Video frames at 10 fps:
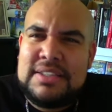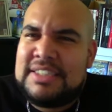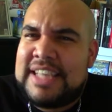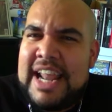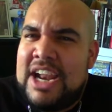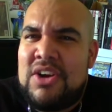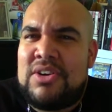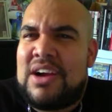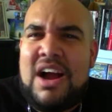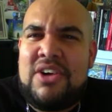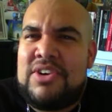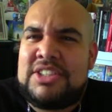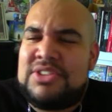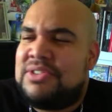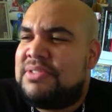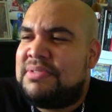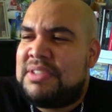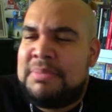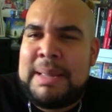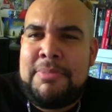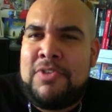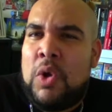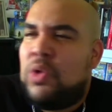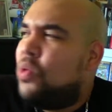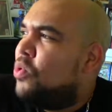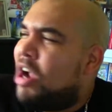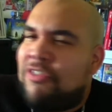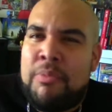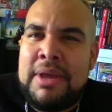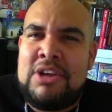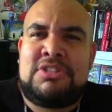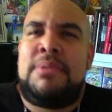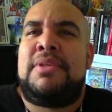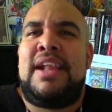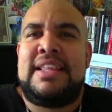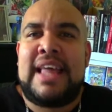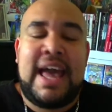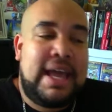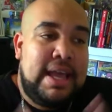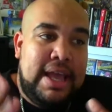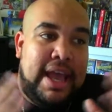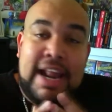Senate or Congress or some type of local government or something like that,